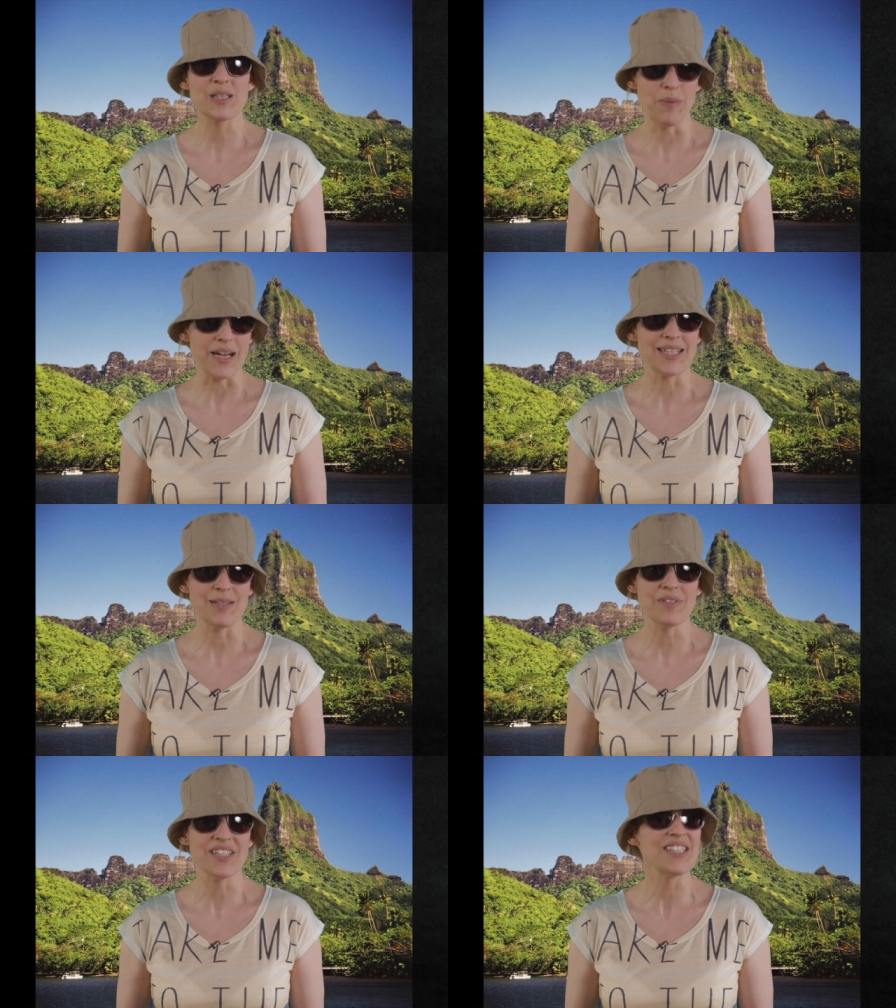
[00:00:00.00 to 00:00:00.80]
expect
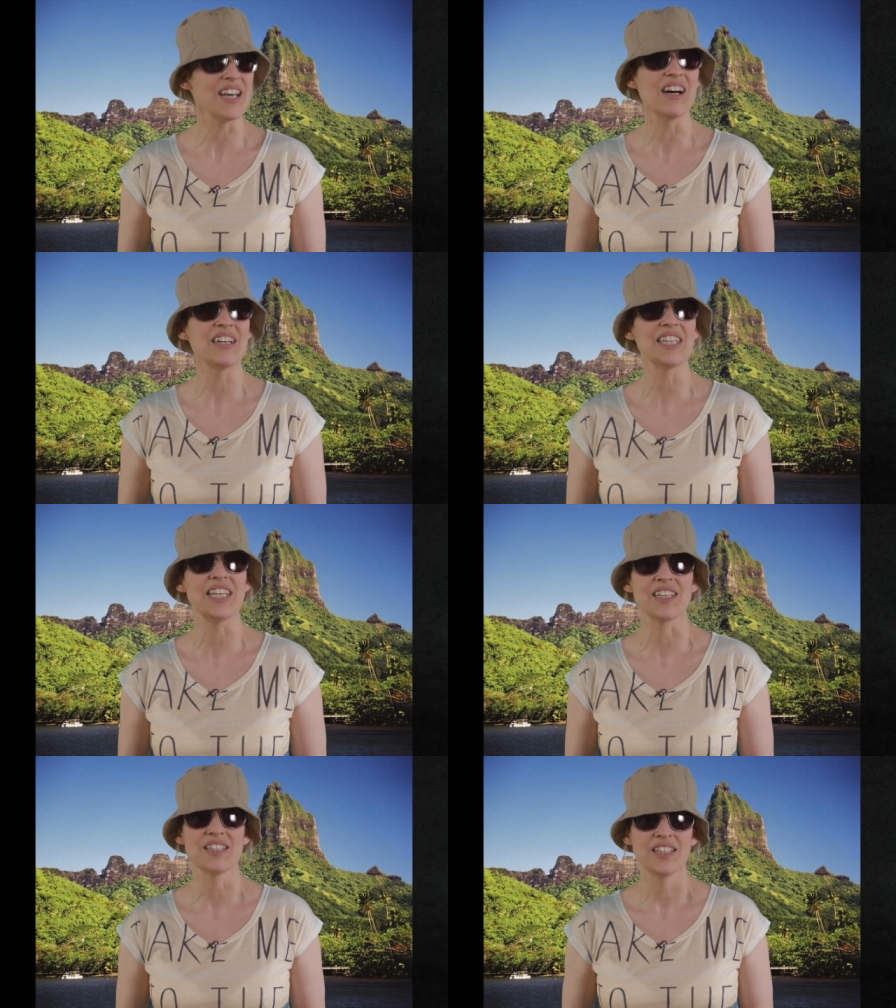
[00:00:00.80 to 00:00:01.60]
him to
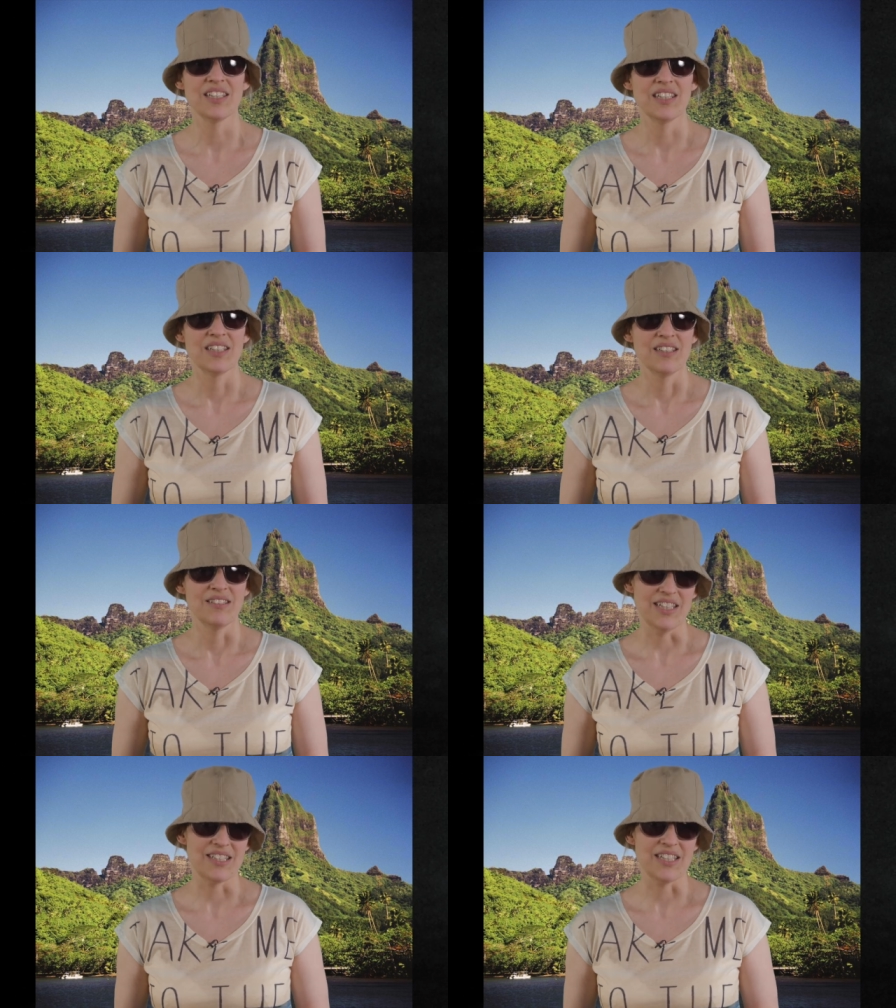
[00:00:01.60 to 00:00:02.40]
die.
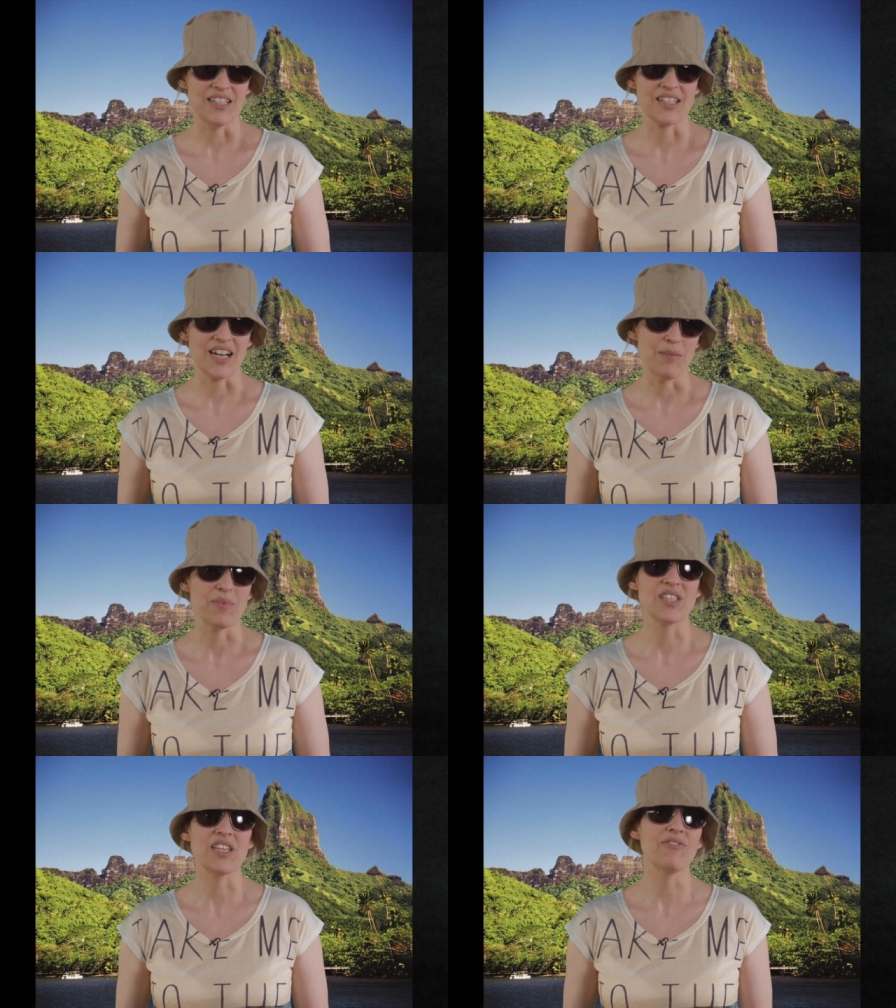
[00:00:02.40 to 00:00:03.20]
This is
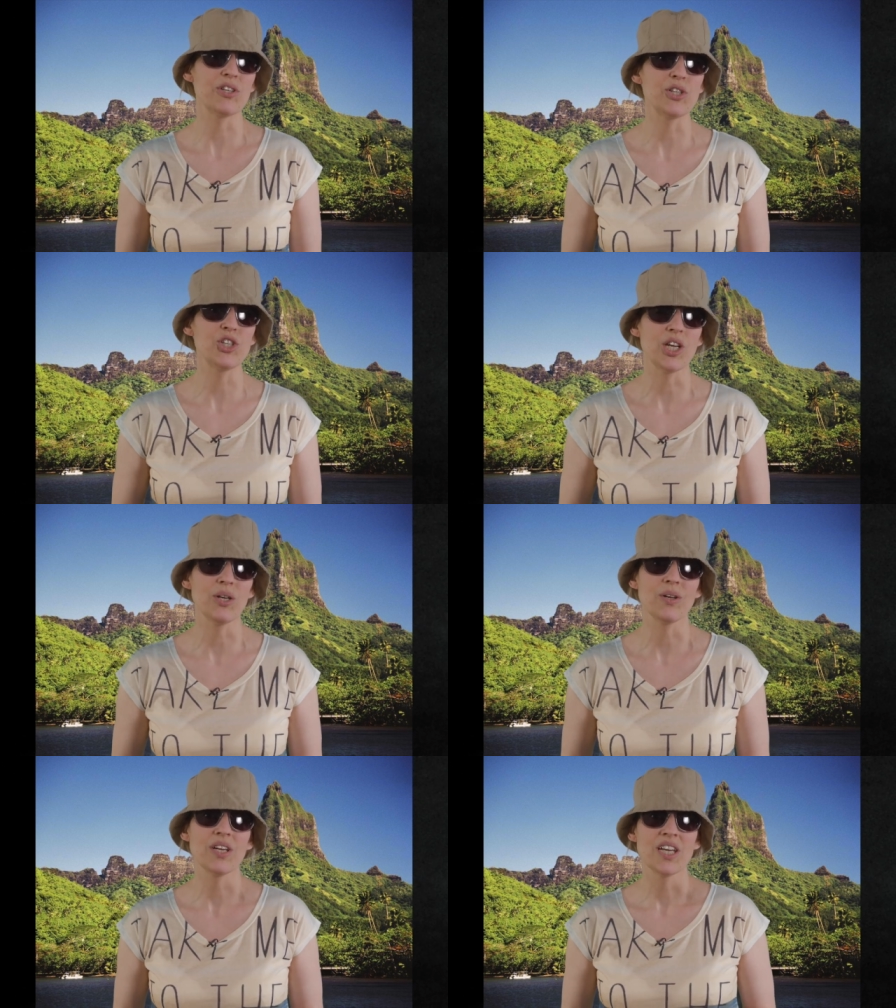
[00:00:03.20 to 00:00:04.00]
Clemency
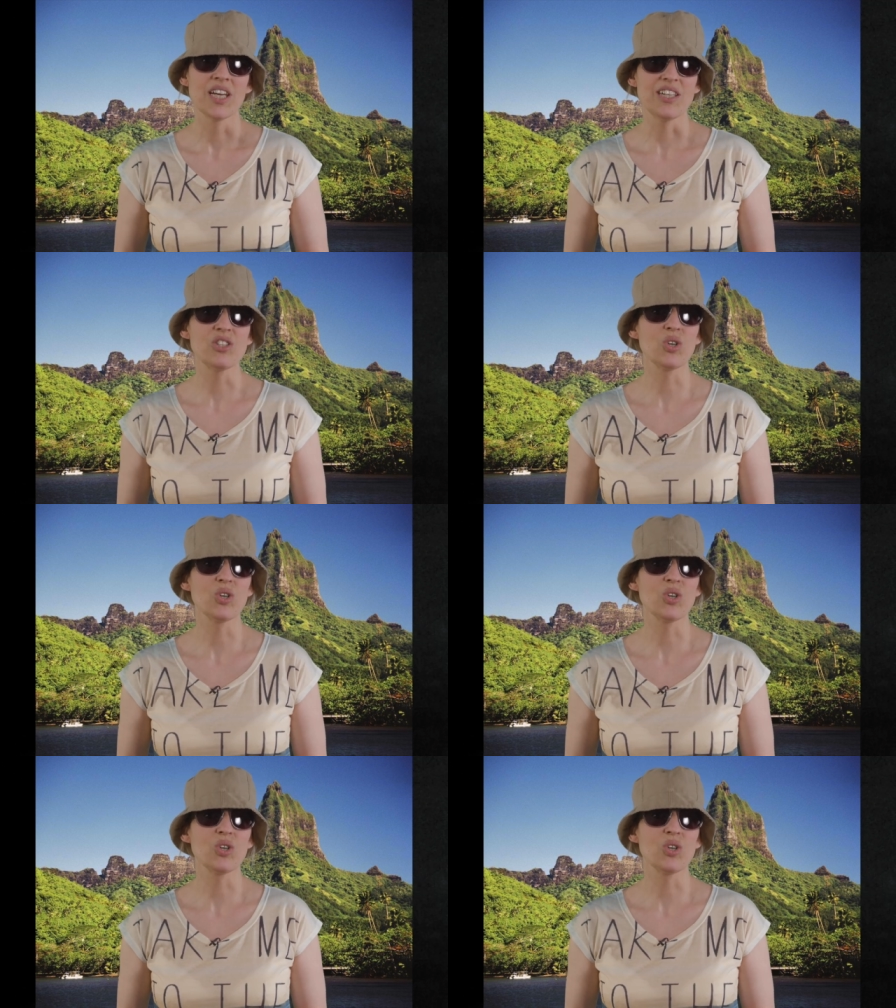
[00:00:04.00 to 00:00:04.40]
Virtue in